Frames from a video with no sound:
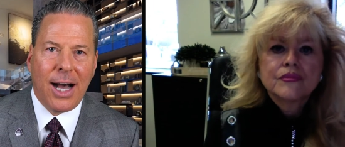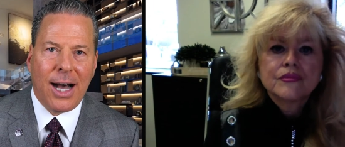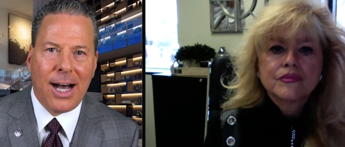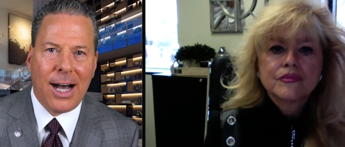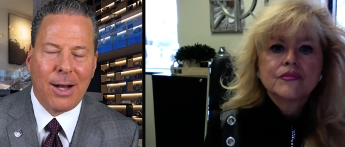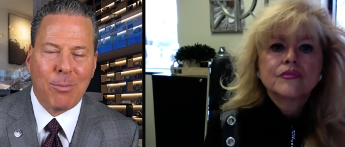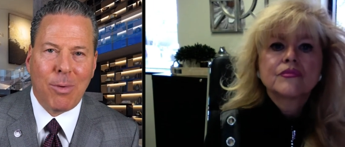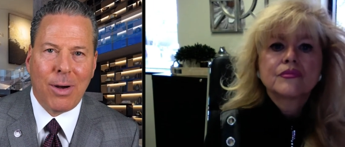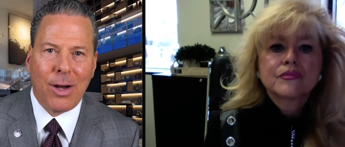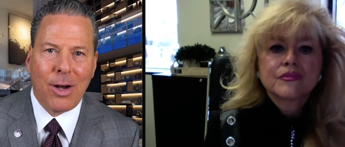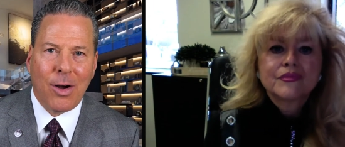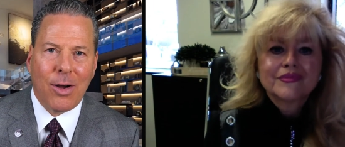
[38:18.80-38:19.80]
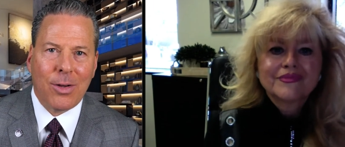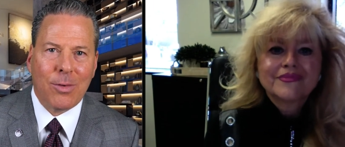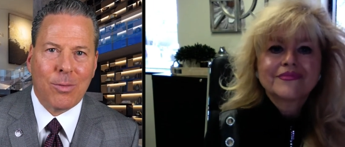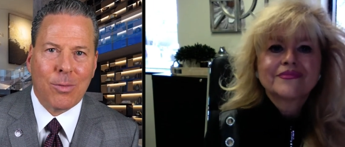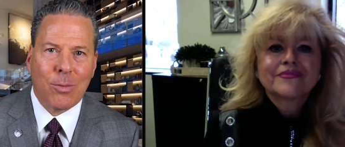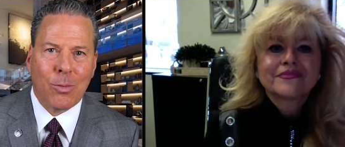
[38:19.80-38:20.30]
Speaker 1: Uh, uh,
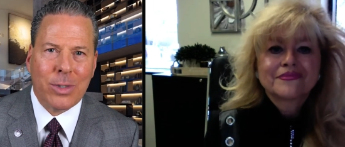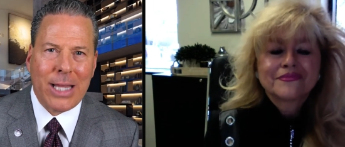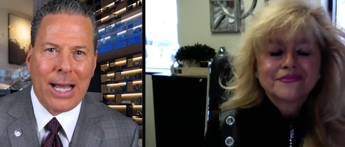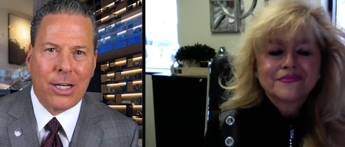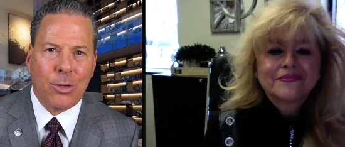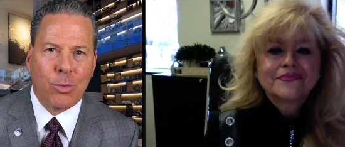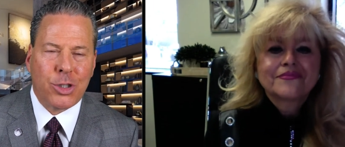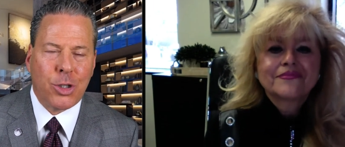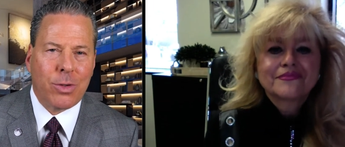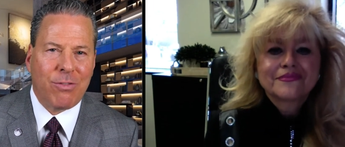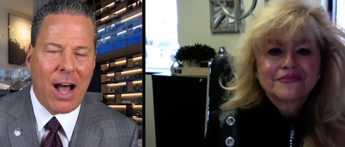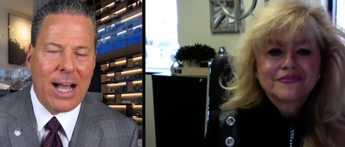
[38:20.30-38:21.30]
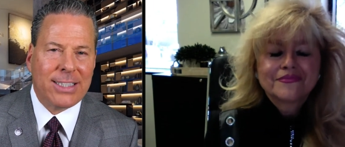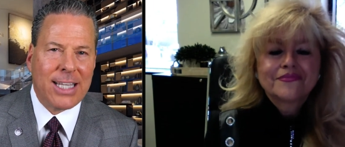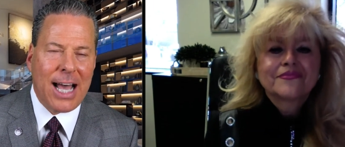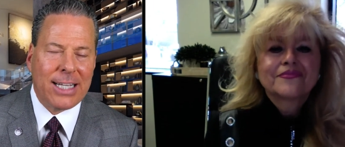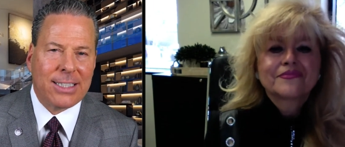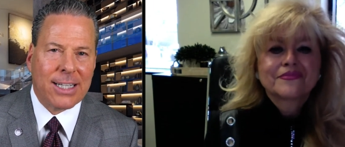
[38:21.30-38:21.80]
would that would you advise
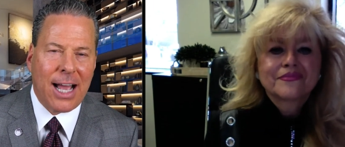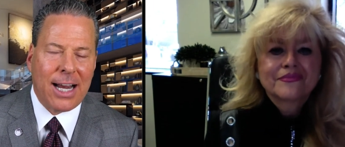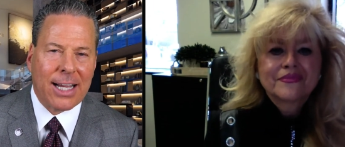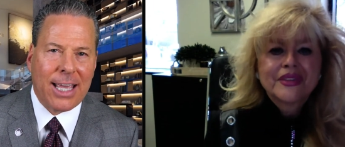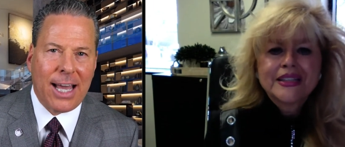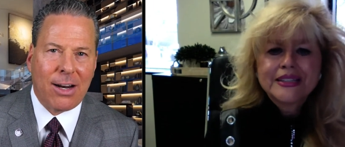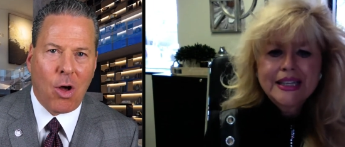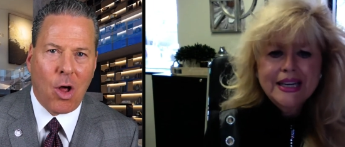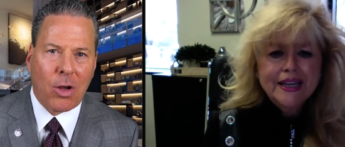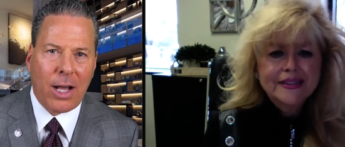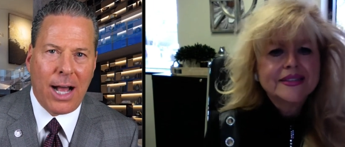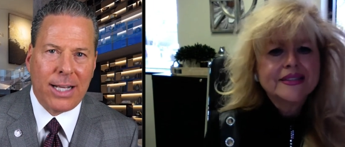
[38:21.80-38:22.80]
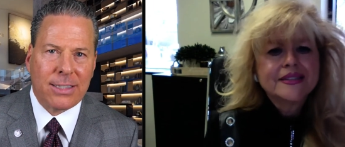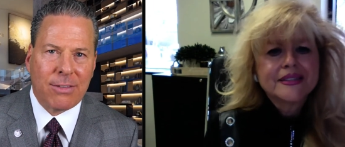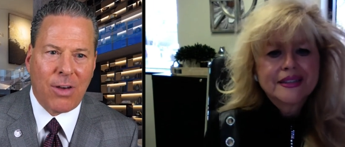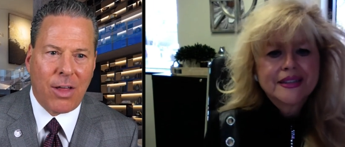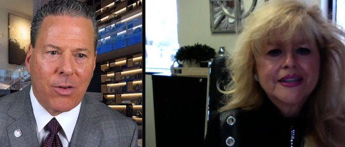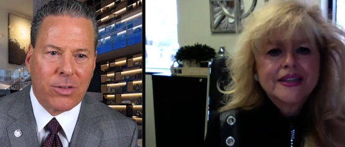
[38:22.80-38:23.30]
that to kind of get all yeah. kinds of
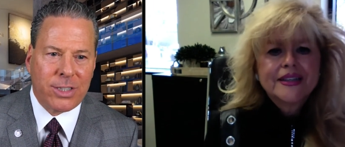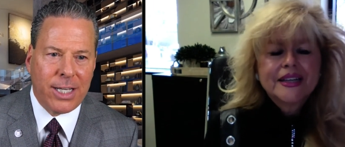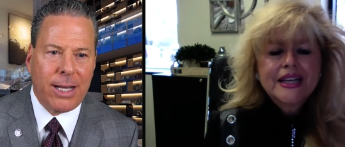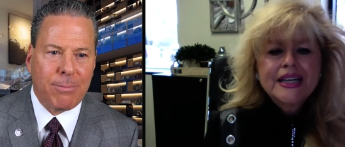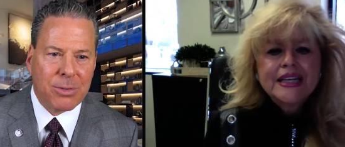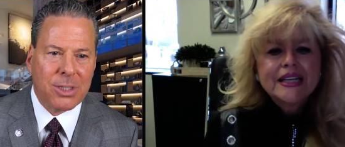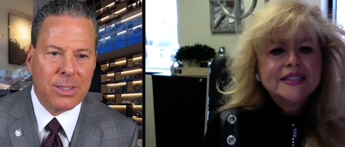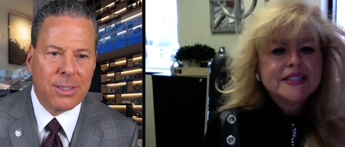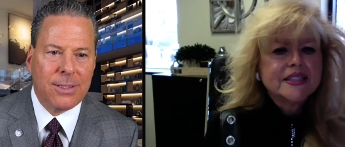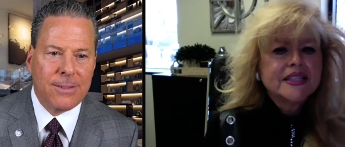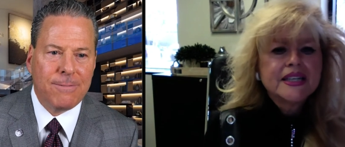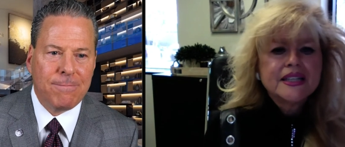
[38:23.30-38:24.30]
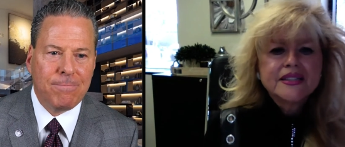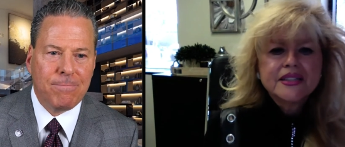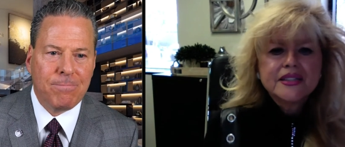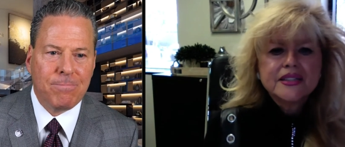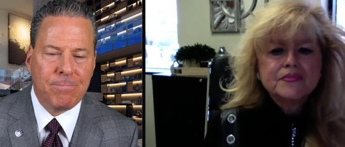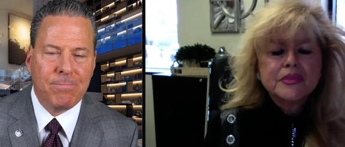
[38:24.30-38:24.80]
other tips?
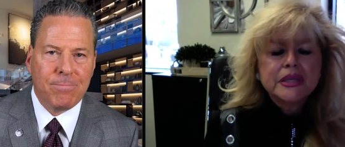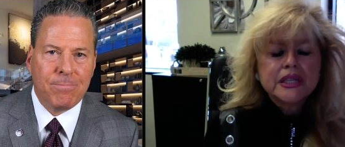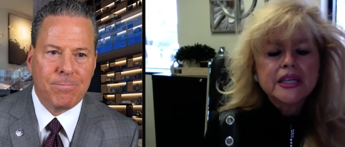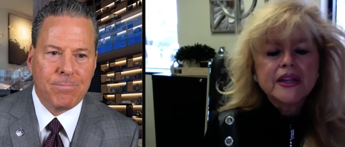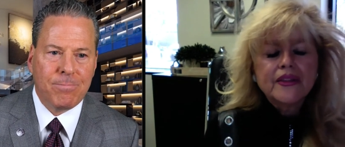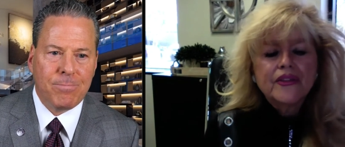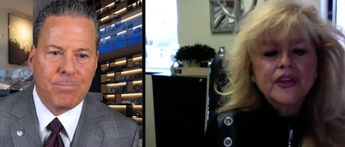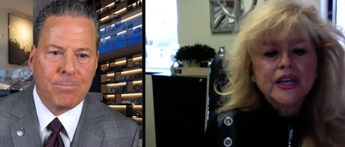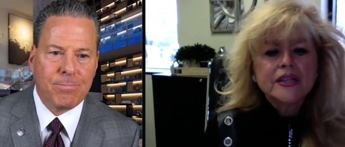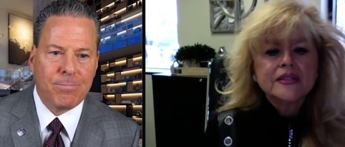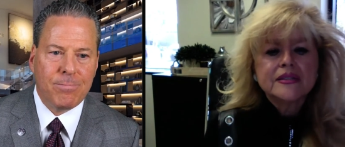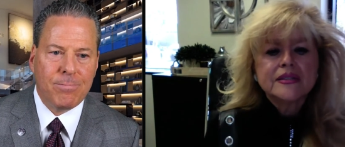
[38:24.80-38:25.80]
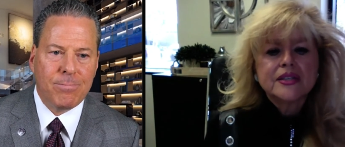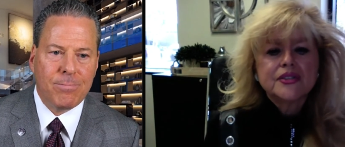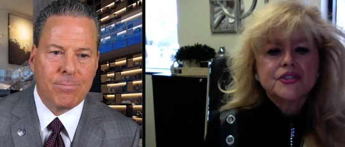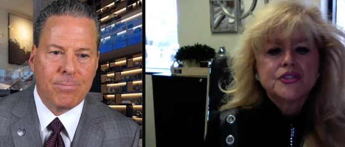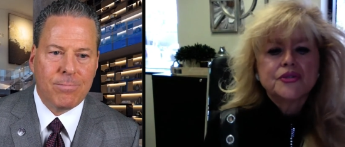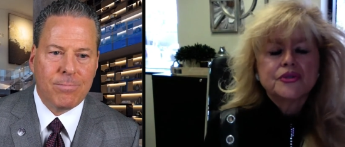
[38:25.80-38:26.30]
It's as
Speaker 2: many things
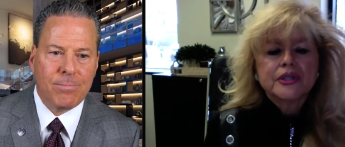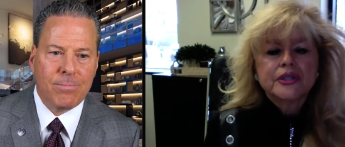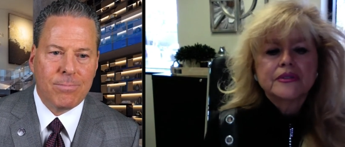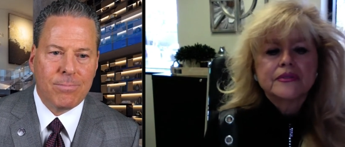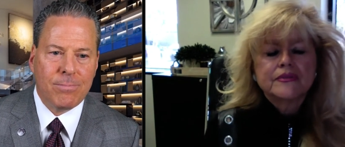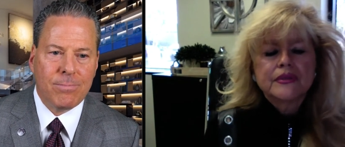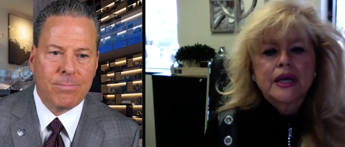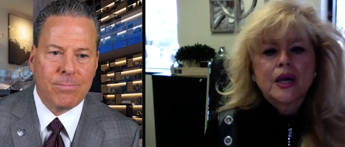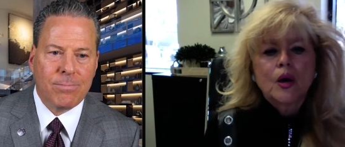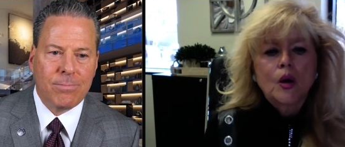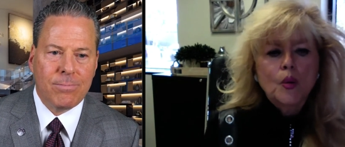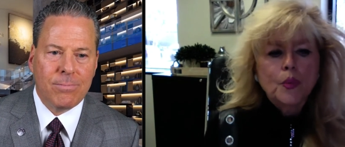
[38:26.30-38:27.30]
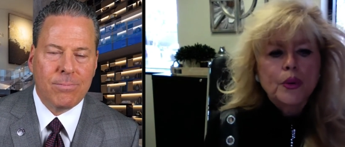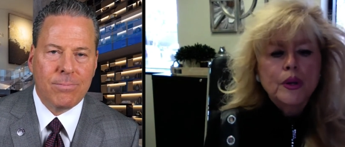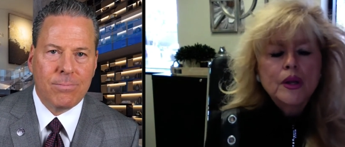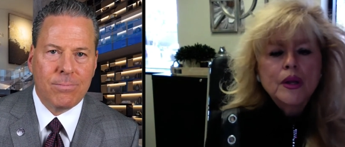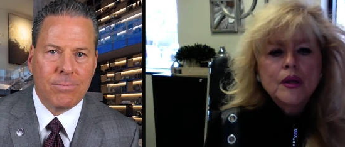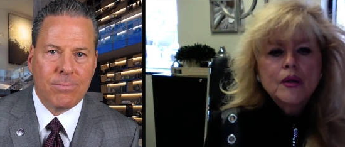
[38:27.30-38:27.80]
that you can help
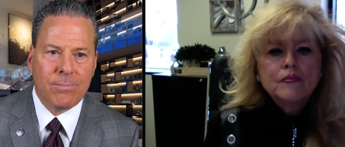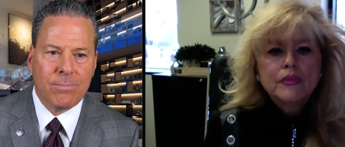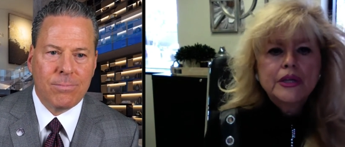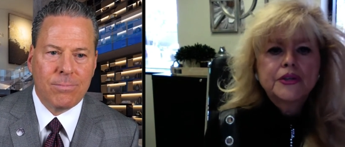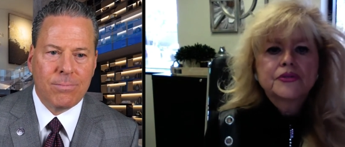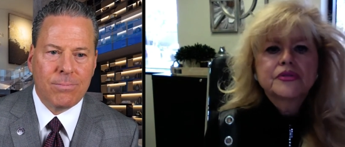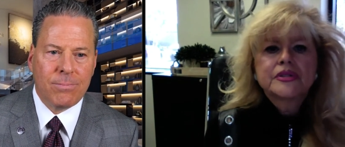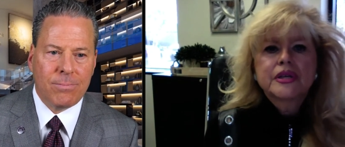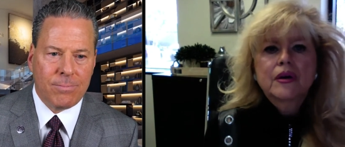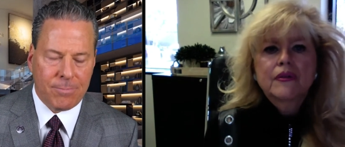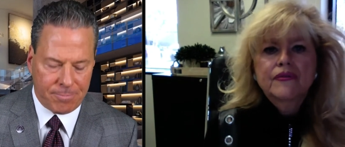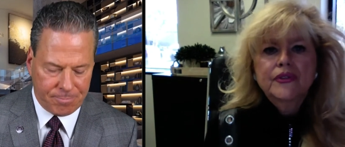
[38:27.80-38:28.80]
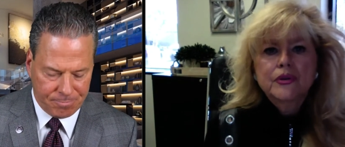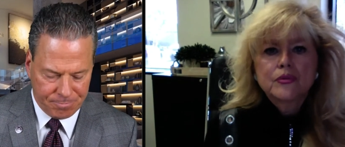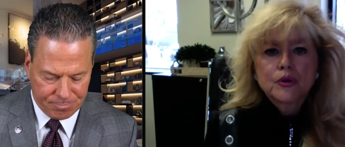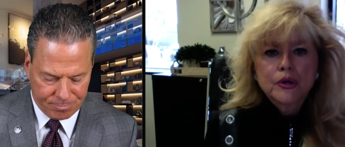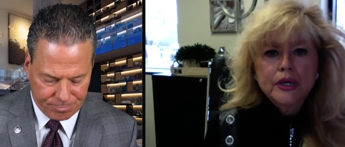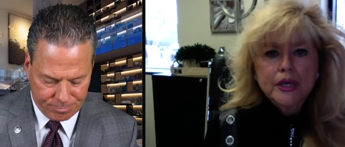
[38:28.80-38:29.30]
make yourself feel
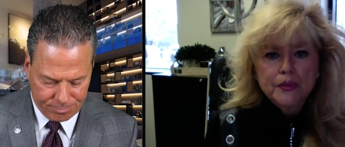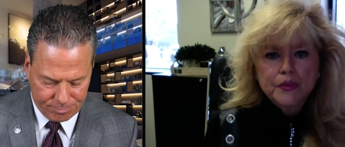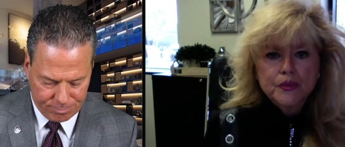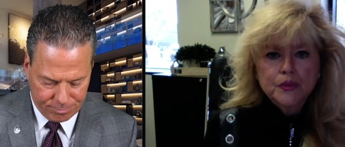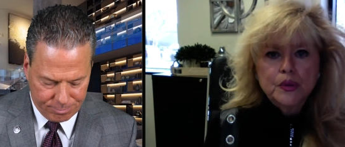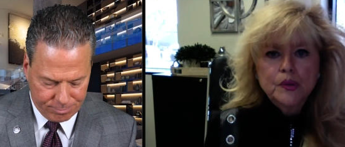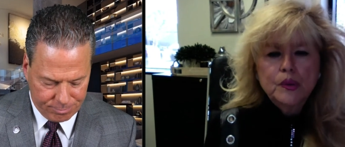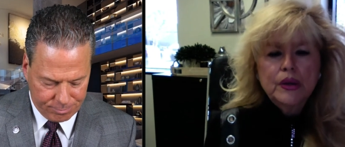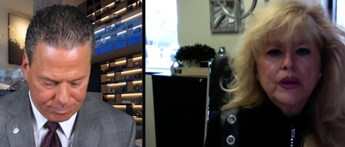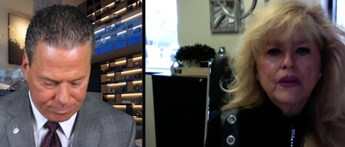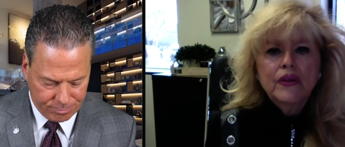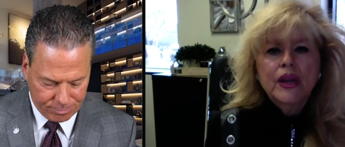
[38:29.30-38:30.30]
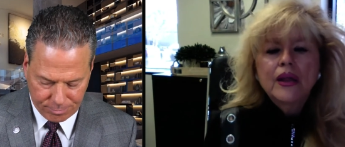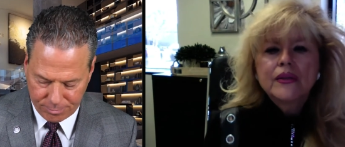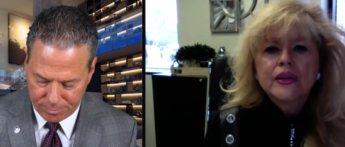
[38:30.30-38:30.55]
more comfortable with